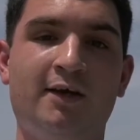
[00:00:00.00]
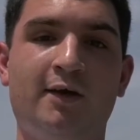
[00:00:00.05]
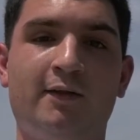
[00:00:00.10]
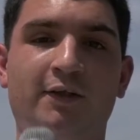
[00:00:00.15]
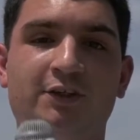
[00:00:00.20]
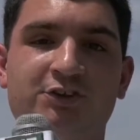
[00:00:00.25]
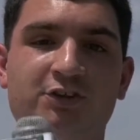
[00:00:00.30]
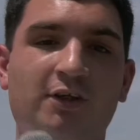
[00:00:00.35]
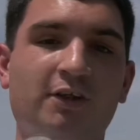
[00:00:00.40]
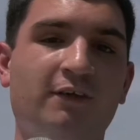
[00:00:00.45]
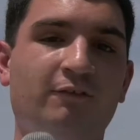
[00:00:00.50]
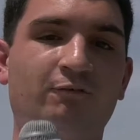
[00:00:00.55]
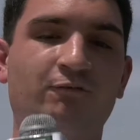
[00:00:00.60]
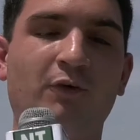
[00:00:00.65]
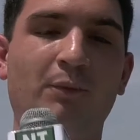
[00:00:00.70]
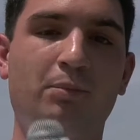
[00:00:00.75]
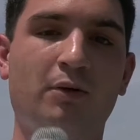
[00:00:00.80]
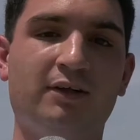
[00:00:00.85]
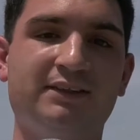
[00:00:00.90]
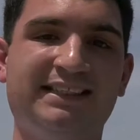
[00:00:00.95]
the Charlotte
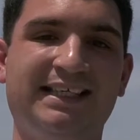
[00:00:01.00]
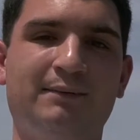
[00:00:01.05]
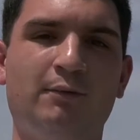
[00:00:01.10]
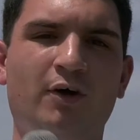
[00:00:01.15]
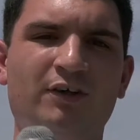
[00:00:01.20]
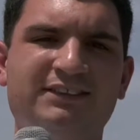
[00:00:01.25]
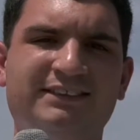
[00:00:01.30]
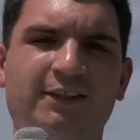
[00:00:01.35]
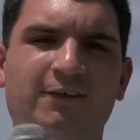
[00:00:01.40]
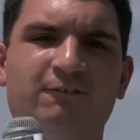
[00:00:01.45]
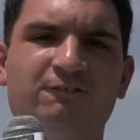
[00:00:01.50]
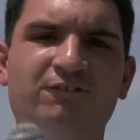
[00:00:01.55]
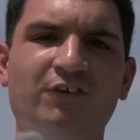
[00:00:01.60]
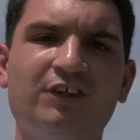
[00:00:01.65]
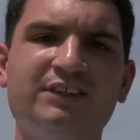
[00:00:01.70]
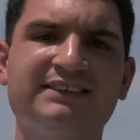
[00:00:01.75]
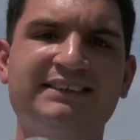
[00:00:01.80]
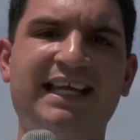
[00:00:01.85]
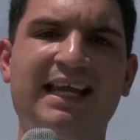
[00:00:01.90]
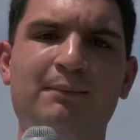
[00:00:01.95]
football team hosts their
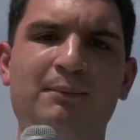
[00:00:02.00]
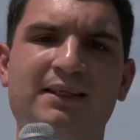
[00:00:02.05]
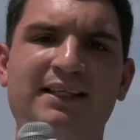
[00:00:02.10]
first game